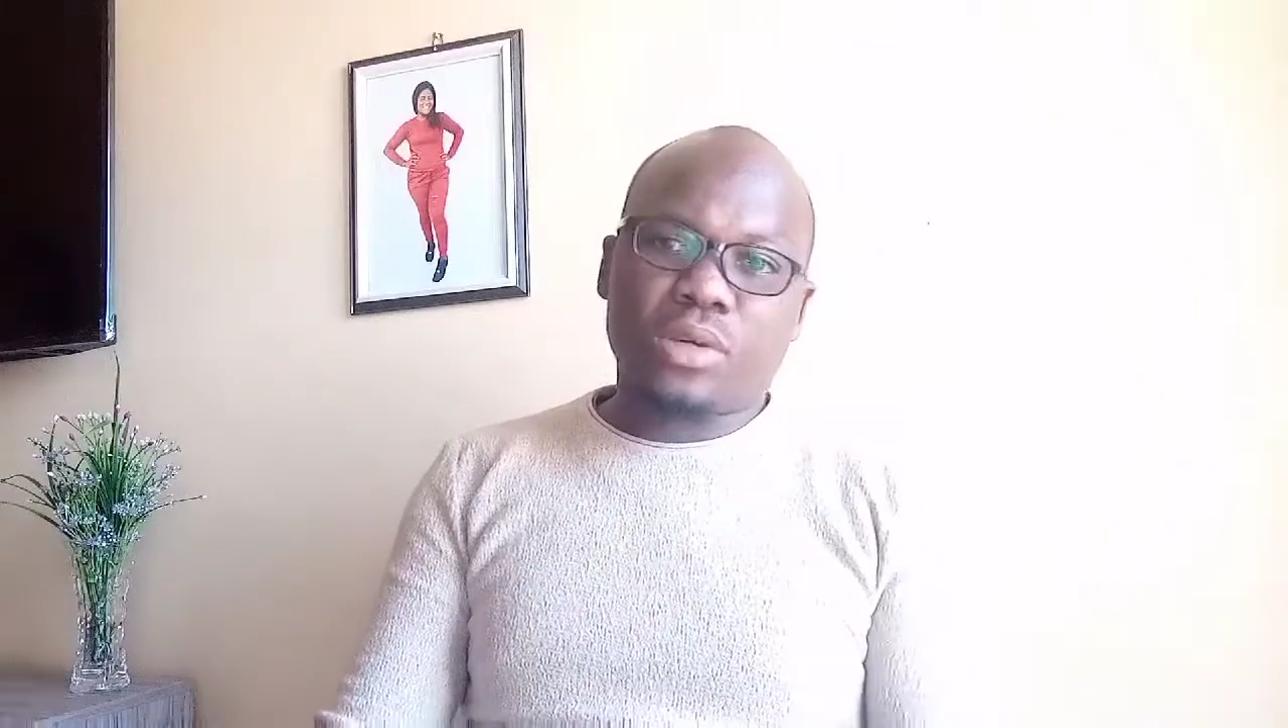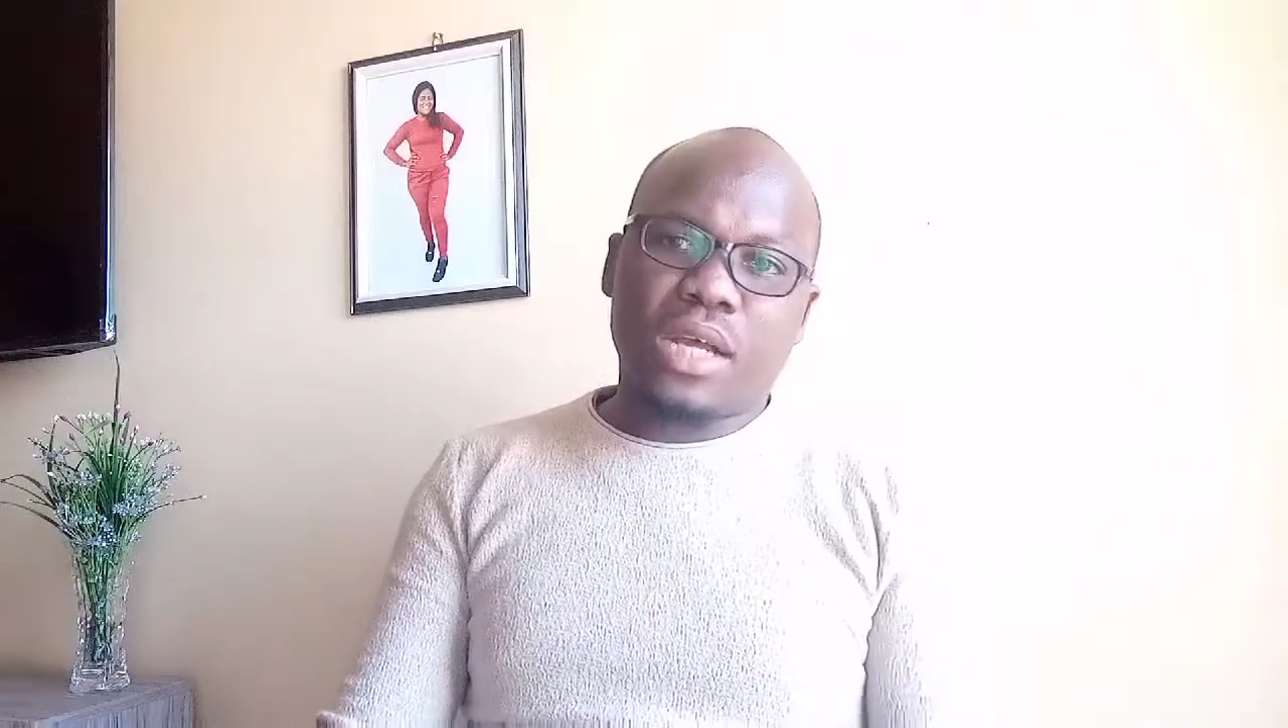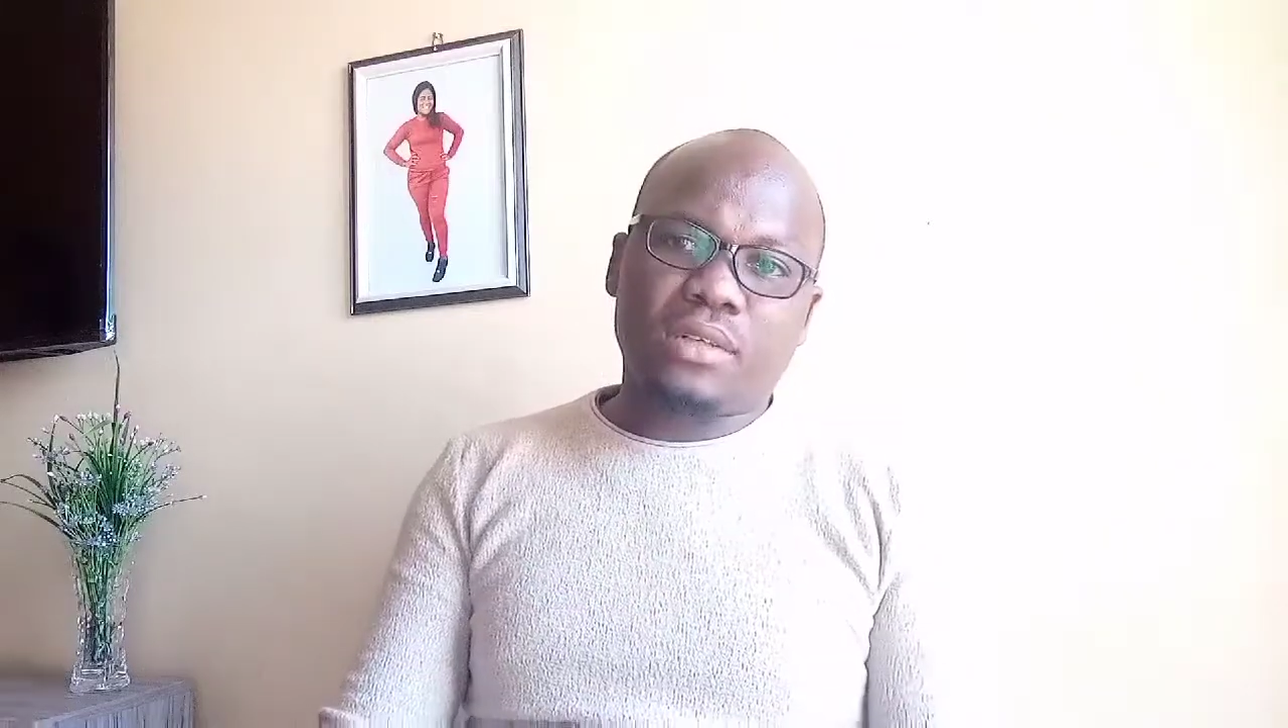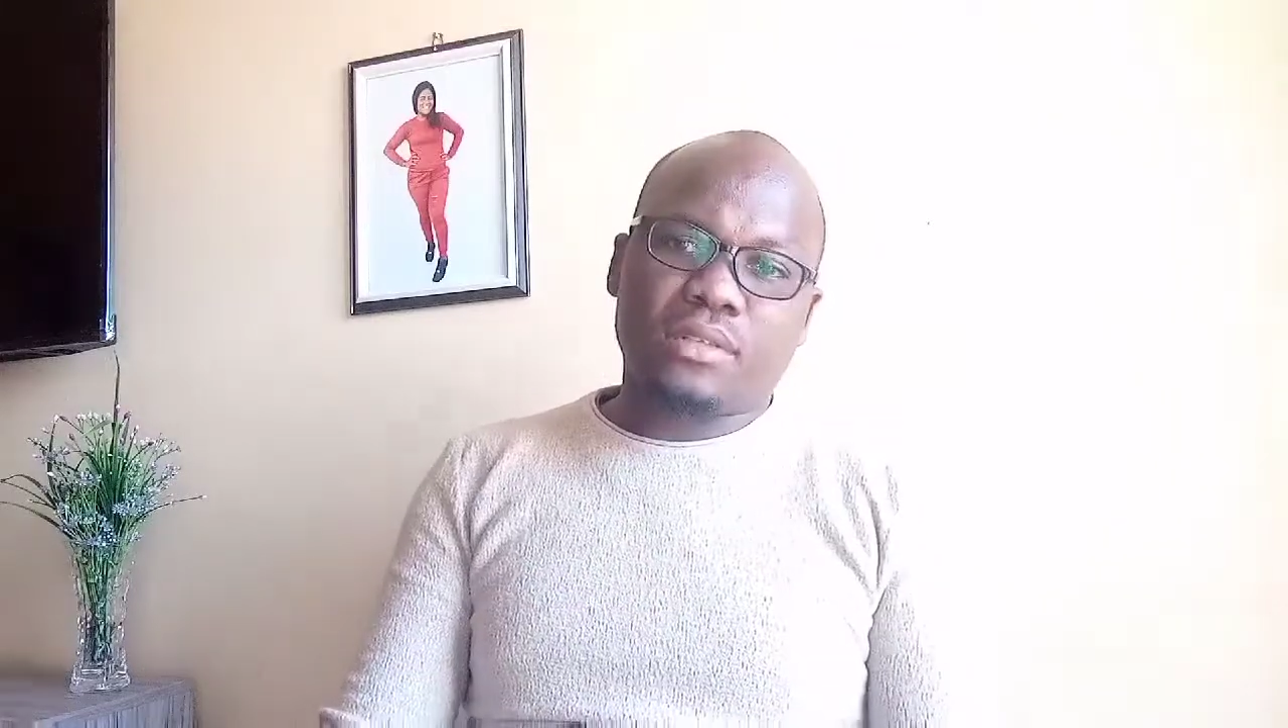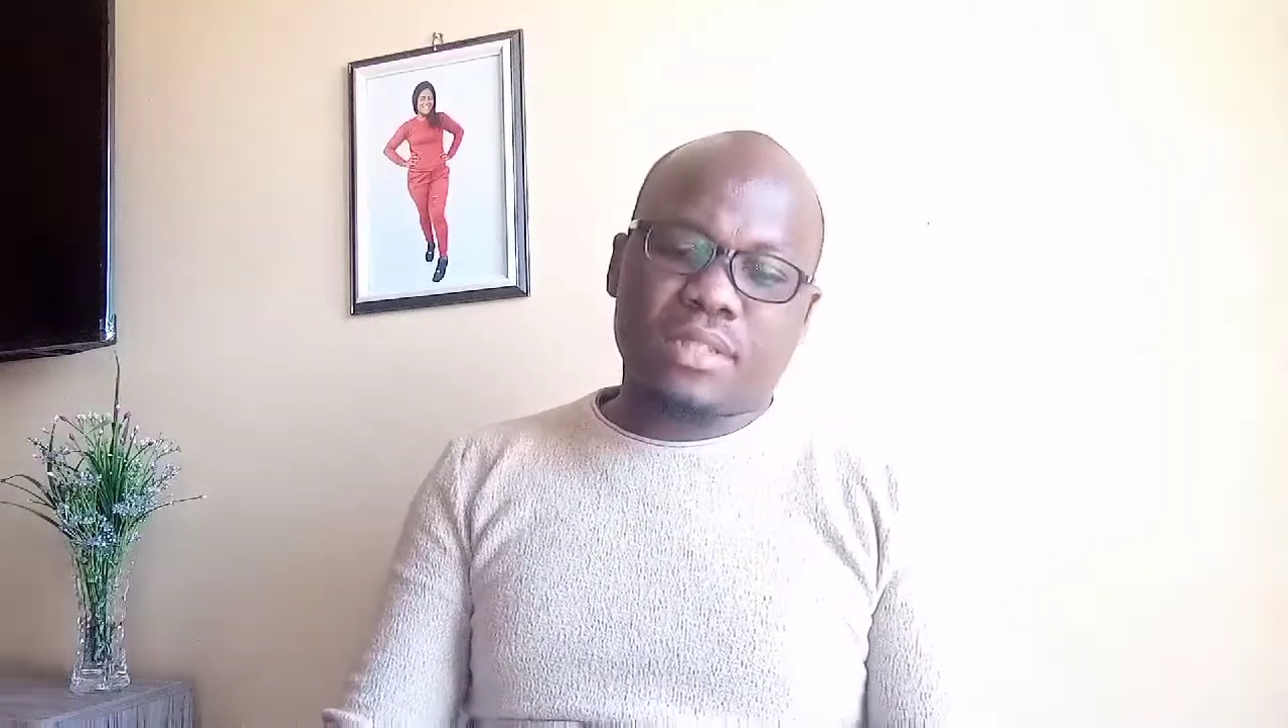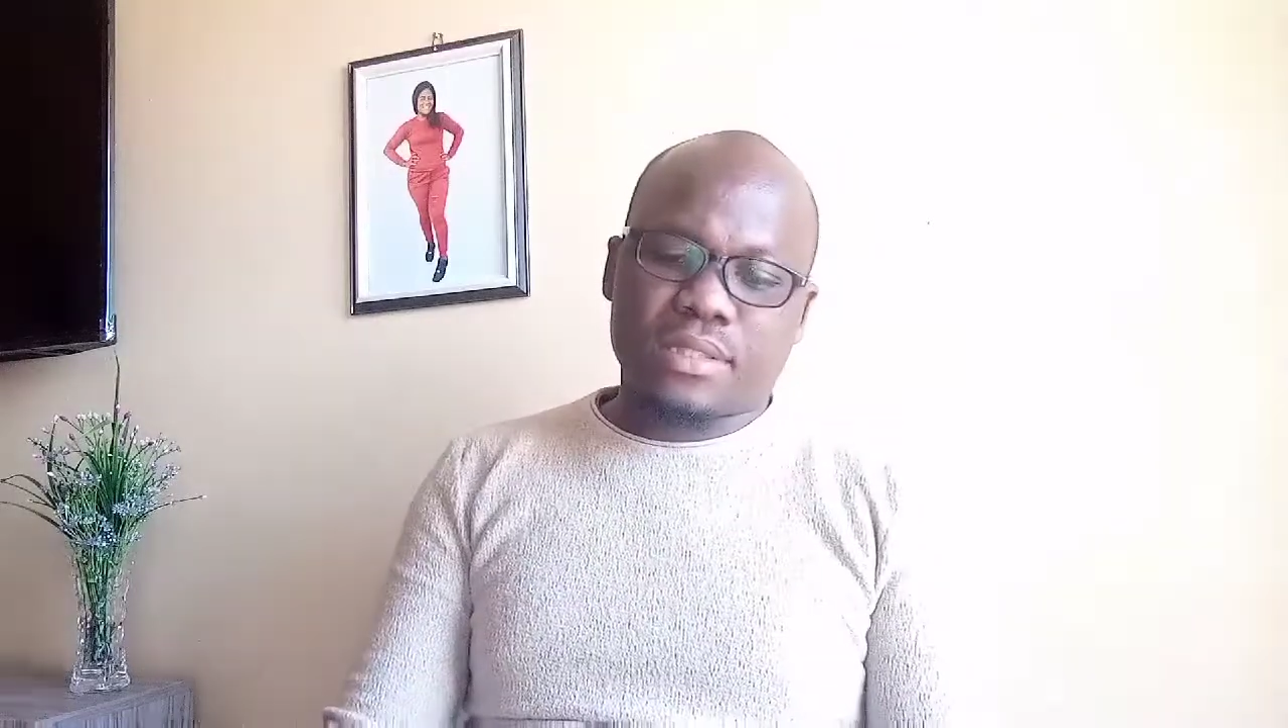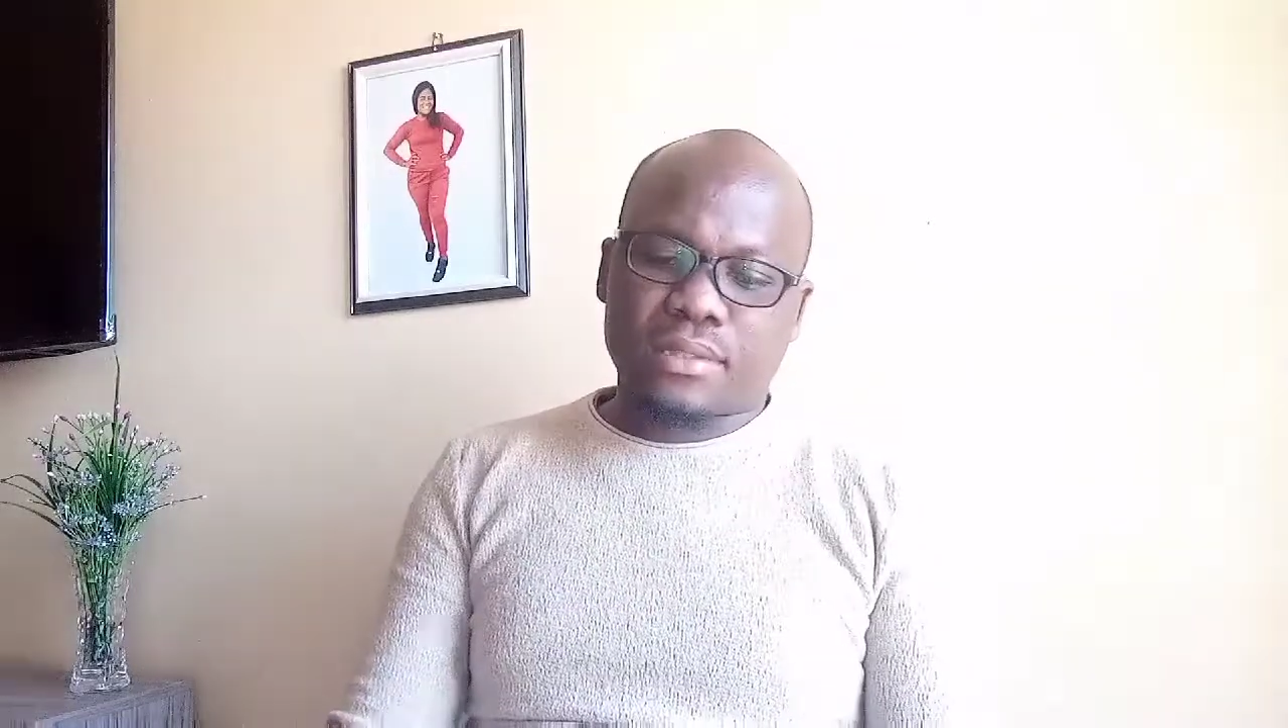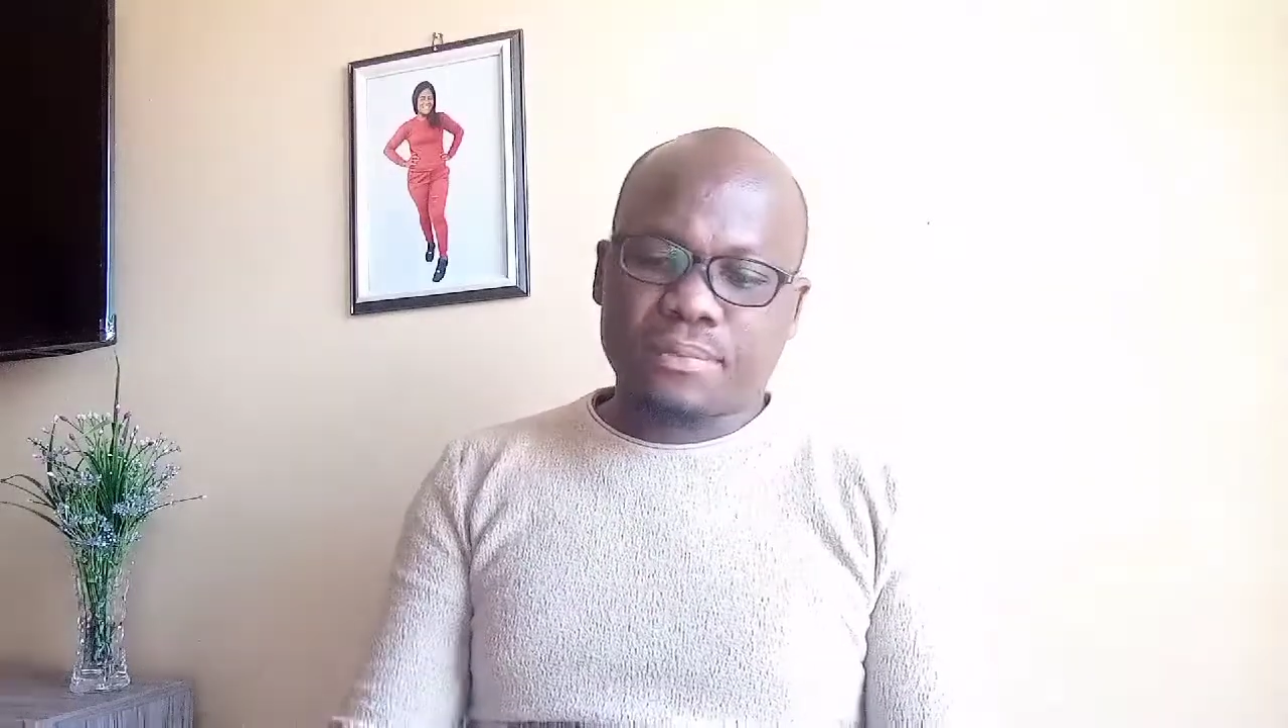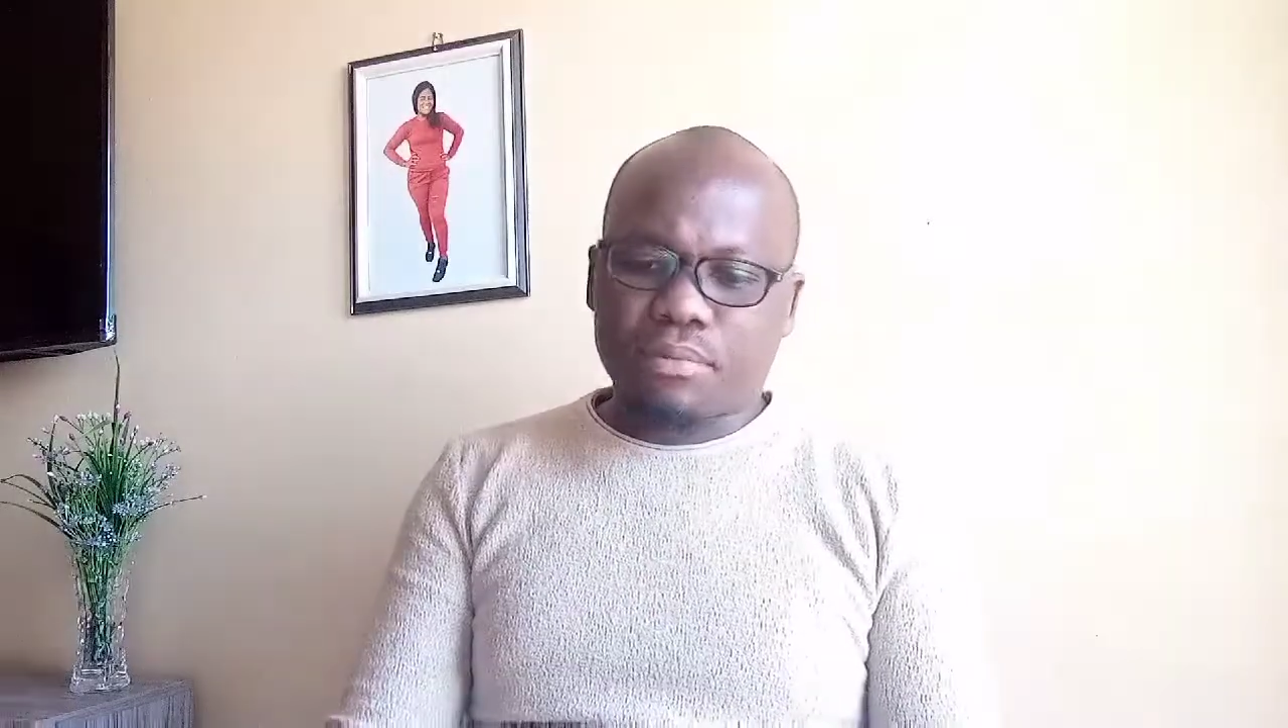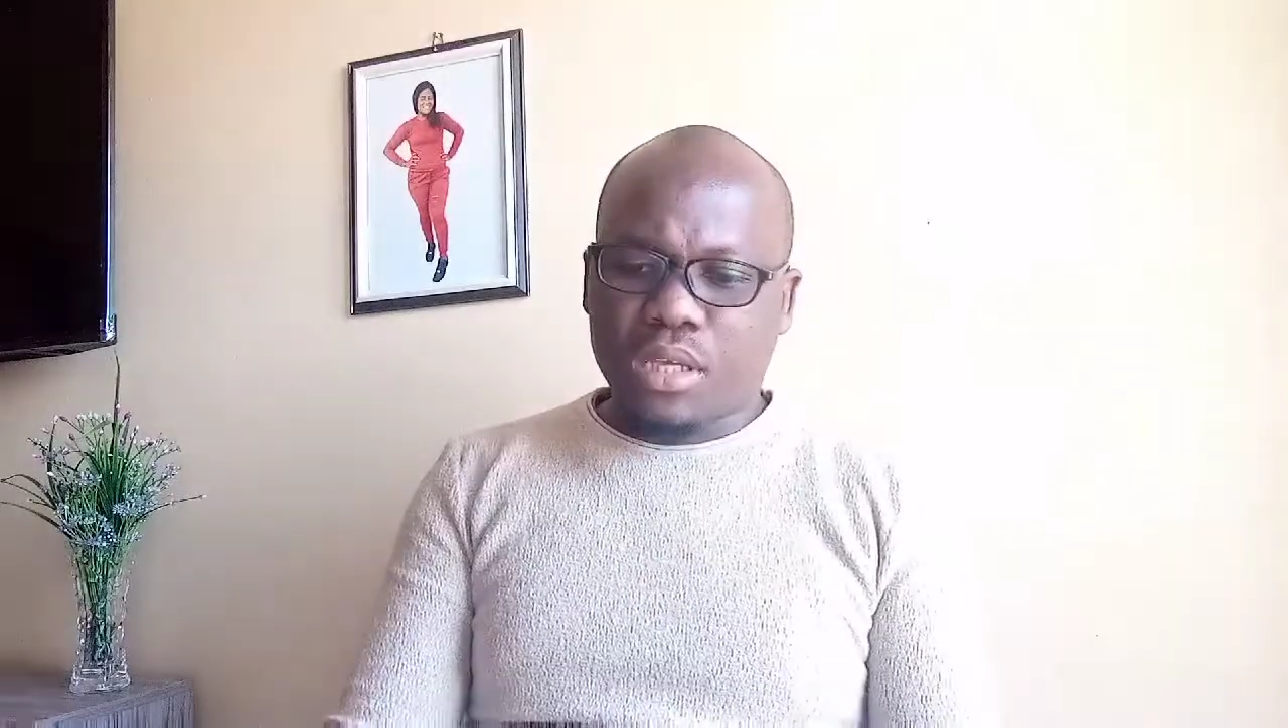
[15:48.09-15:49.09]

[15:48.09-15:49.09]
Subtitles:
handle this.